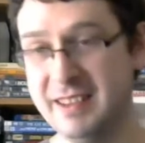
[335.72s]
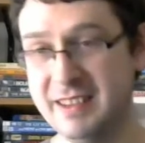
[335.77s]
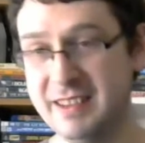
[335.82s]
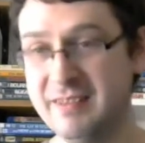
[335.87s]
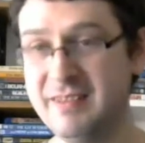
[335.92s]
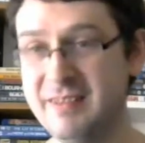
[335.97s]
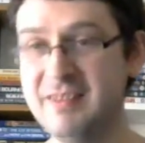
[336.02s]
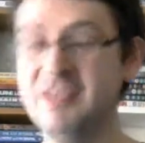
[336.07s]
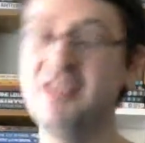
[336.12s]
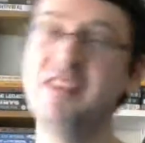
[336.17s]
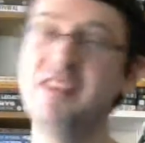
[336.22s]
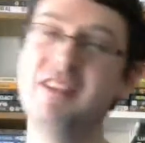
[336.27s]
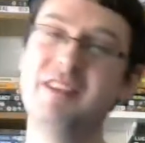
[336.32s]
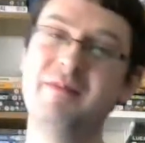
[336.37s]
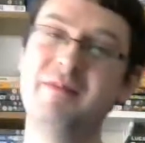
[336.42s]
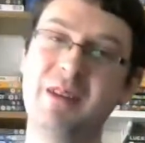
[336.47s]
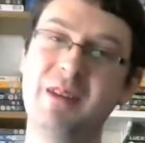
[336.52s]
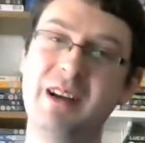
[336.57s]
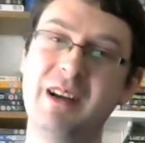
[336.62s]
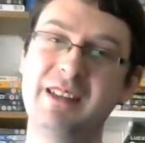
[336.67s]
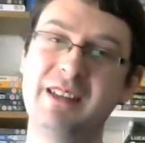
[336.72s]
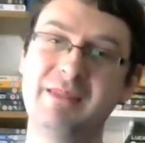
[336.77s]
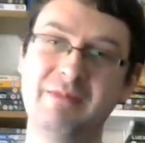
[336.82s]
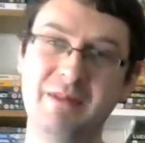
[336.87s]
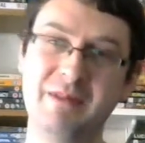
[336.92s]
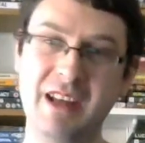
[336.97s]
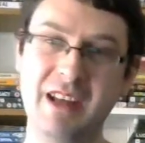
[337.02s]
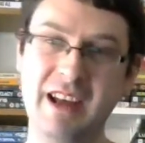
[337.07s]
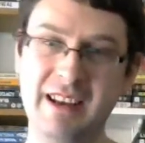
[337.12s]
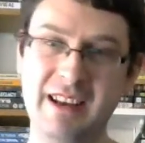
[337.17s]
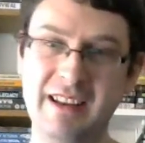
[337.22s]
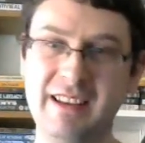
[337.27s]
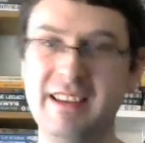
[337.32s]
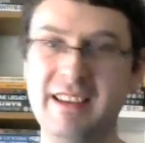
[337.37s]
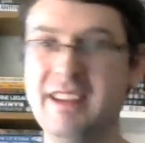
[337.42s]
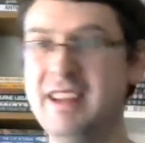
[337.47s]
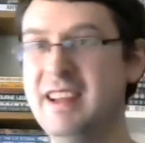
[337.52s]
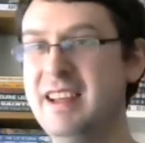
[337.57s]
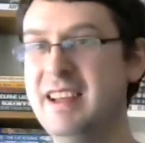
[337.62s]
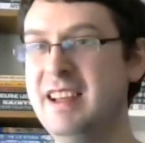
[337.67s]
Not impressed with that.
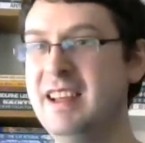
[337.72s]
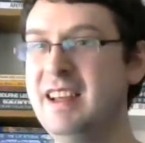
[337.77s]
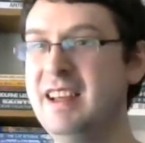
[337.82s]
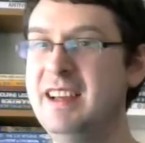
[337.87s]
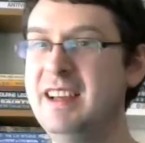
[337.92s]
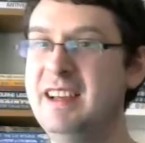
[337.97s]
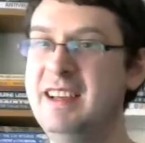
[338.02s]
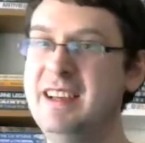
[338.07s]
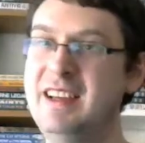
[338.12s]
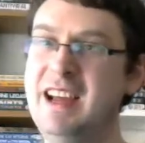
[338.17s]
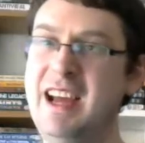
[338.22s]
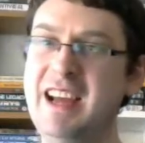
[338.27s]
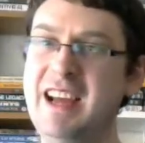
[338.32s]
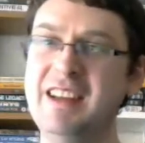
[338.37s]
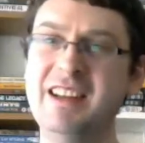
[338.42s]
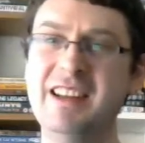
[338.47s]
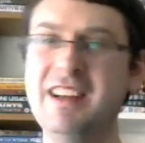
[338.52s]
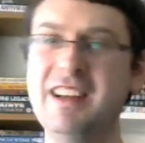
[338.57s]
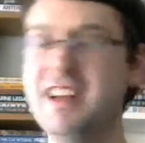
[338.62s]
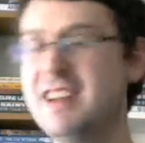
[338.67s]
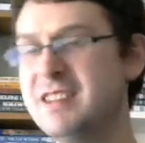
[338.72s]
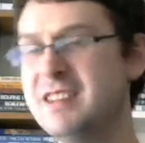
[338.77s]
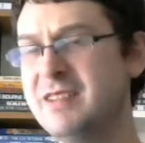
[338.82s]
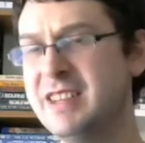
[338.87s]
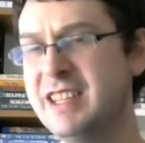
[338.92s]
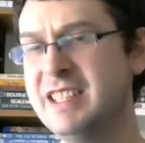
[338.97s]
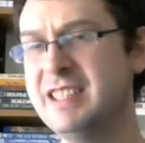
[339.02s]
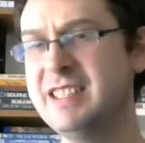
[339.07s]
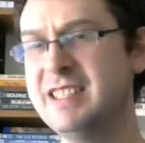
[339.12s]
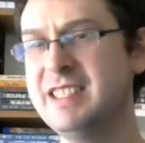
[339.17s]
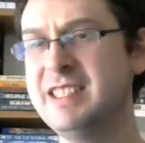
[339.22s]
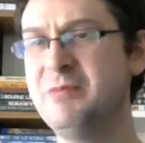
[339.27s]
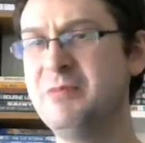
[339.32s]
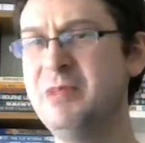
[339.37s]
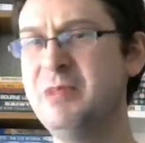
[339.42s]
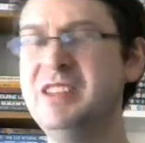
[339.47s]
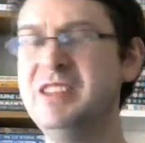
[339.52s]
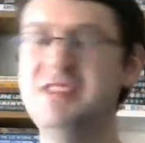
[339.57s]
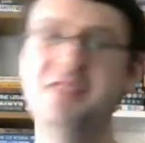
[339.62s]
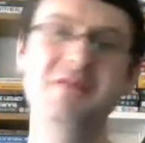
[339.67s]
And the last thing is,
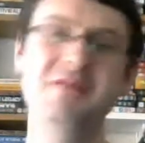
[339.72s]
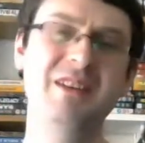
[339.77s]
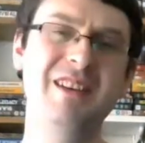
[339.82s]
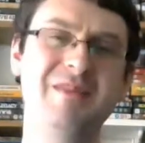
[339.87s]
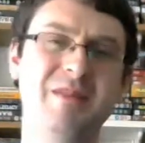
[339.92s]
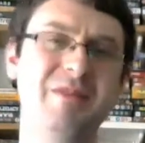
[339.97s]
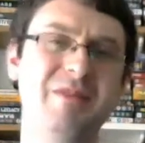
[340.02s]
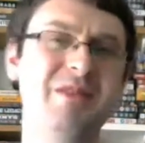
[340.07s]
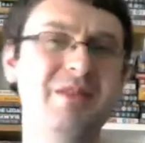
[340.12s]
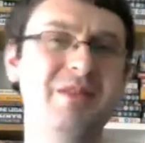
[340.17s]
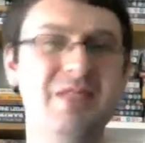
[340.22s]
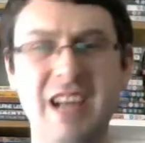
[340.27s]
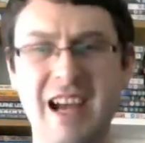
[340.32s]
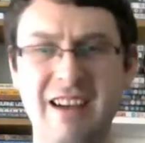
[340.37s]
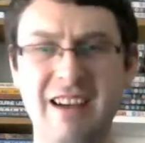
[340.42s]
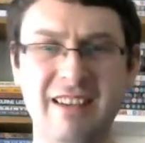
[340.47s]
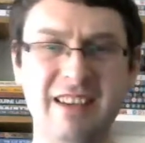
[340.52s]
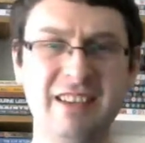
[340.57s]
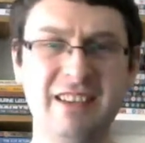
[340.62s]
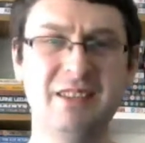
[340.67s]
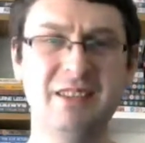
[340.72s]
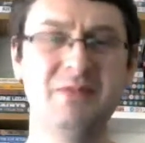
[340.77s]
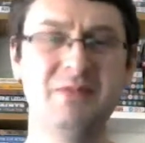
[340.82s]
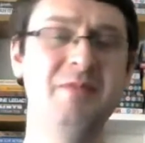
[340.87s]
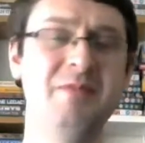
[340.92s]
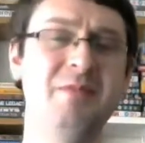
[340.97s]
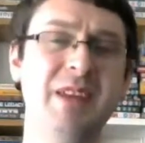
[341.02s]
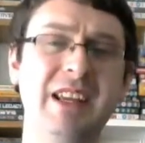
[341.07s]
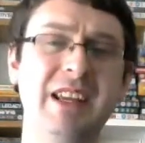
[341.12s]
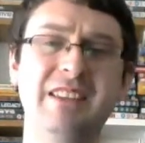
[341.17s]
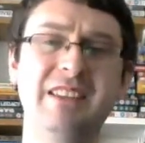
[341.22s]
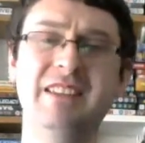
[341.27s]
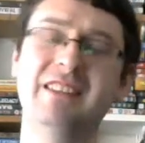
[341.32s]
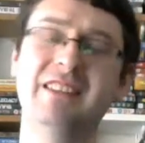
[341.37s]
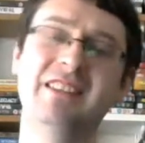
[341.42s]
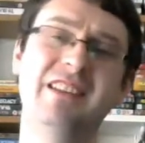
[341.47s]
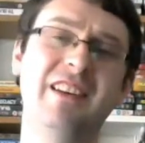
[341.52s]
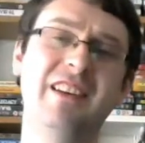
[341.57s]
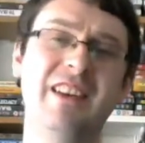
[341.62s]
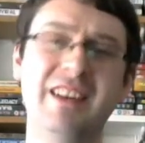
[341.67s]
we do have a few characters we meet that
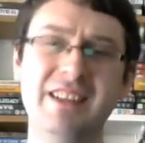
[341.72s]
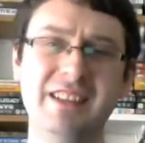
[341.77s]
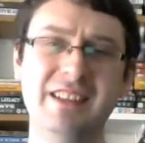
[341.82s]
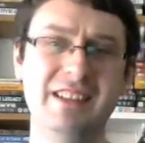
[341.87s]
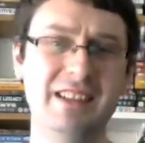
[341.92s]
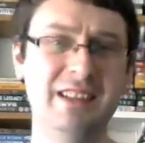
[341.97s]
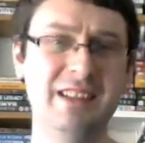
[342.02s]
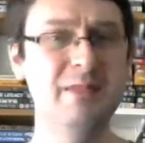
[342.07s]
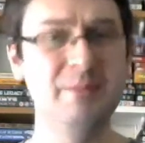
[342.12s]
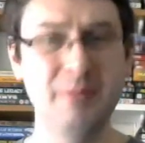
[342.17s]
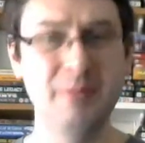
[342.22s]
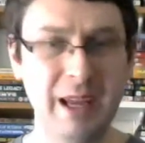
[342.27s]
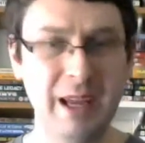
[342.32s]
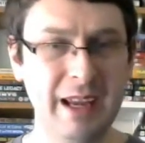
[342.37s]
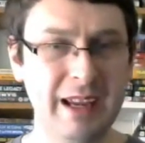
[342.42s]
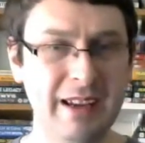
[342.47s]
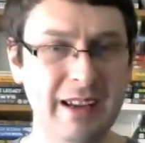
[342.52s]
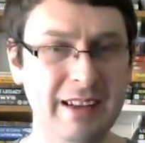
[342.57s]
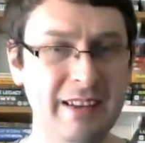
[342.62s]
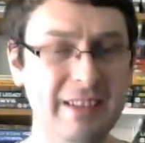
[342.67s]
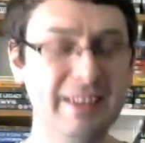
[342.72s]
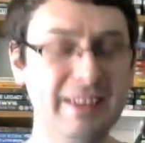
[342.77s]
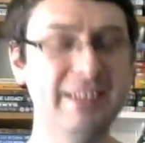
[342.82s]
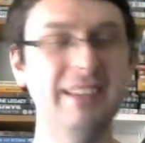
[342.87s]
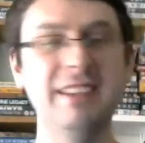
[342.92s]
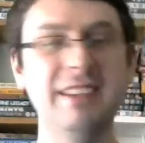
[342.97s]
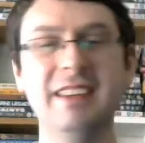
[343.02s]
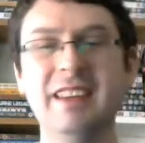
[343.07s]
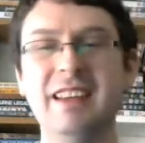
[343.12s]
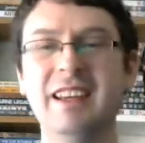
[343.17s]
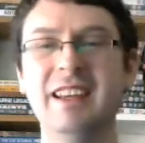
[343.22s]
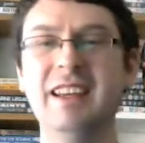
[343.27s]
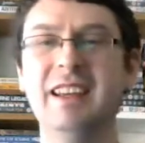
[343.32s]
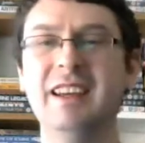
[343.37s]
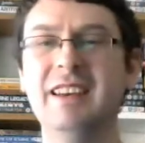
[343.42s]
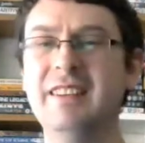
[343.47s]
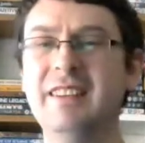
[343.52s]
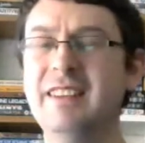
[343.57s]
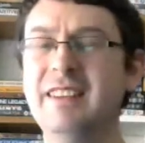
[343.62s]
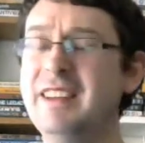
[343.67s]
kind of disappear. Like,
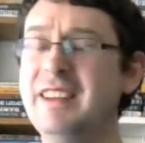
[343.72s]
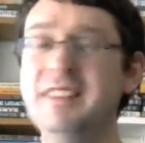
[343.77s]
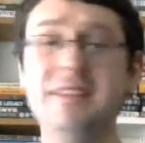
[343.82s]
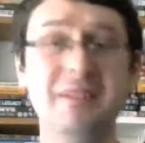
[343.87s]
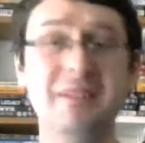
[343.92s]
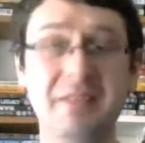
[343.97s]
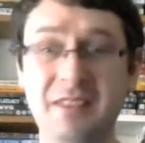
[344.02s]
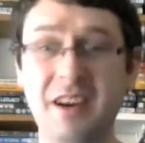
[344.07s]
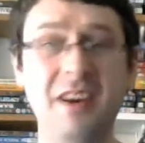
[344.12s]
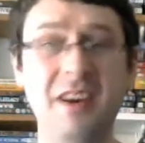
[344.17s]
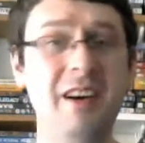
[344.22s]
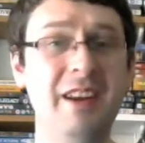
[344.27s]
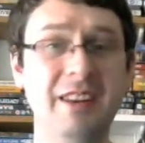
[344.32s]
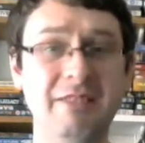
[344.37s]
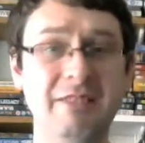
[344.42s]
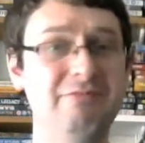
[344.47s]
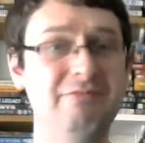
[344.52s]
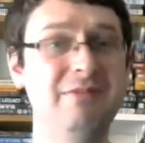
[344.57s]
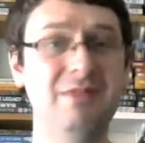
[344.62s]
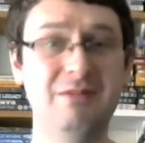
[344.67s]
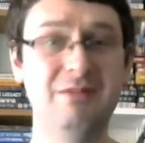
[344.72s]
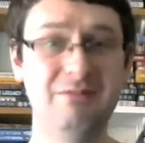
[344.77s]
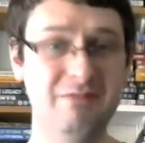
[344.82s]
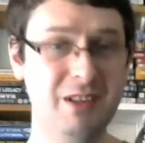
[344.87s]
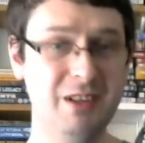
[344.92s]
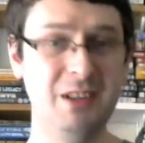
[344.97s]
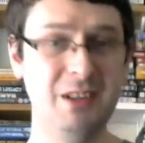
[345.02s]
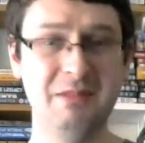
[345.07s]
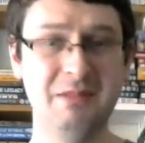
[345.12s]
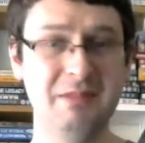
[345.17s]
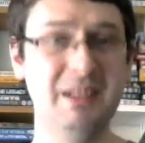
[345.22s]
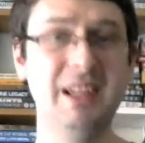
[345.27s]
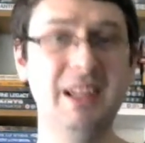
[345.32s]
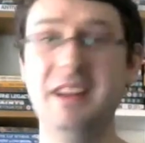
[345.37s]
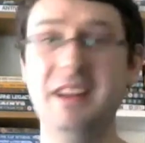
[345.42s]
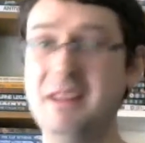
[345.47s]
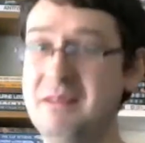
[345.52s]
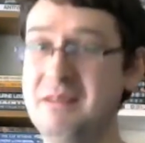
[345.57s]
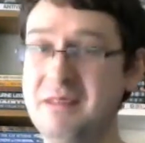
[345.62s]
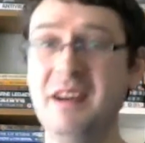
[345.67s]
they don't die. Trust me, they
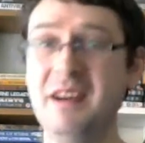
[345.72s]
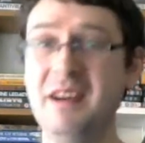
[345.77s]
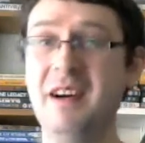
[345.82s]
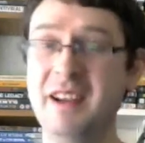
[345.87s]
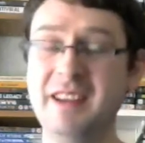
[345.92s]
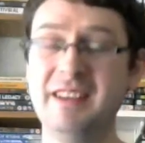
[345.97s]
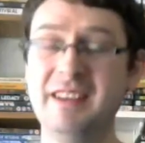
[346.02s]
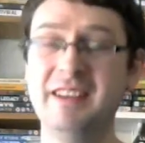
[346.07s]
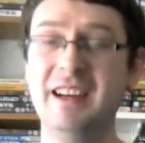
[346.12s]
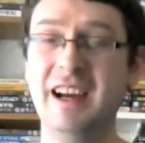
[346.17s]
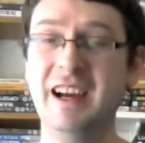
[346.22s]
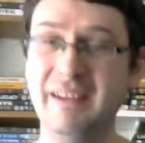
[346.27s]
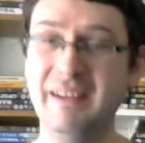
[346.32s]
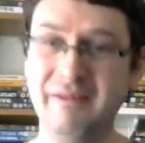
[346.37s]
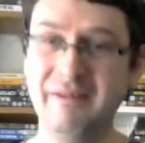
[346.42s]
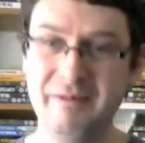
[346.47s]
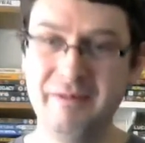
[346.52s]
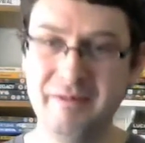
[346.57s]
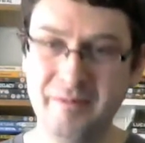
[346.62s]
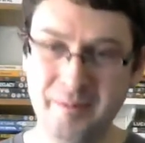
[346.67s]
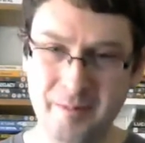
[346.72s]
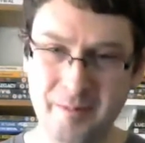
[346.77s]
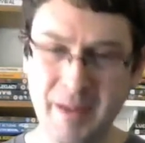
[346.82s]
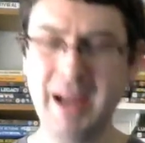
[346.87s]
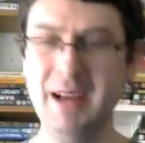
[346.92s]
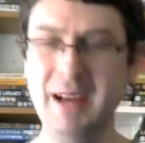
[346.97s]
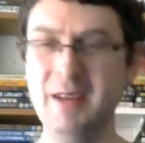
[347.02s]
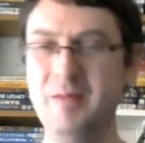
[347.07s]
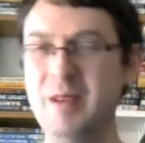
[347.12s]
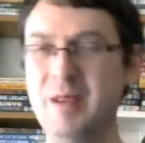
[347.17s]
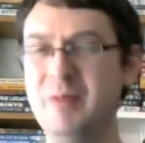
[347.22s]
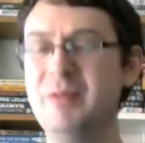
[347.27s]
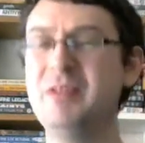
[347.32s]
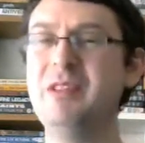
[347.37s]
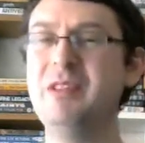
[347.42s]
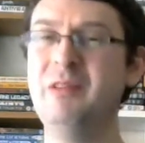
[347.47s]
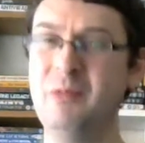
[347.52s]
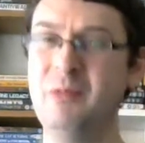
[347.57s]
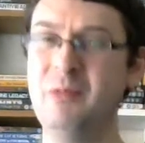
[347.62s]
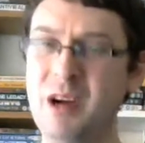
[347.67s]
don't die. Mainly the people that
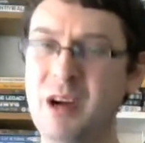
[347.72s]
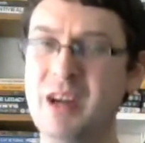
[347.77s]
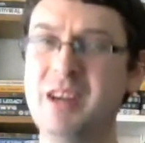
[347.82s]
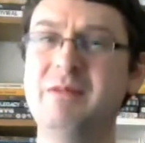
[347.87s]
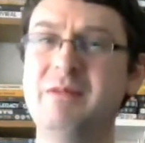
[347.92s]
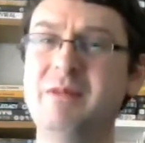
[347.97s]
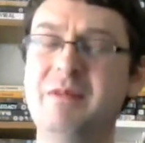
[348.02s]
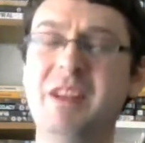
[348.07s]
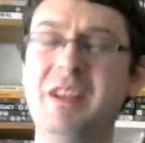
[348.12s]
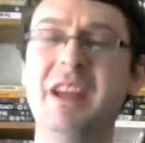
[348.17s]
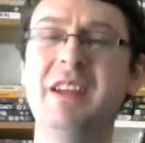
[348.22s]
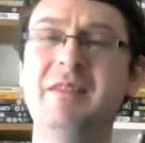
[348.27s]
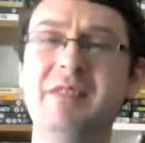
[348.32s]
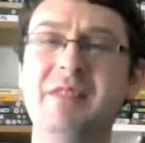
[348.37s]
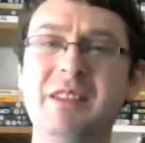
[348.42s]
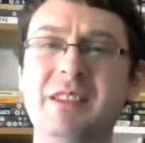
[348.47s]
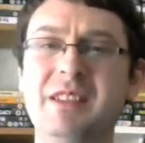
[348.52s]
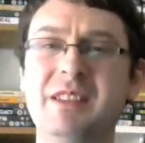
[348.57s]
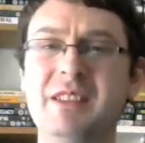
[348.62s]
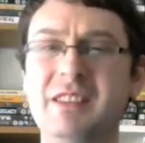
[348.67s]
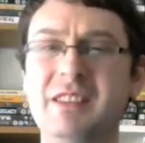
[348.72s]
work with Davis, and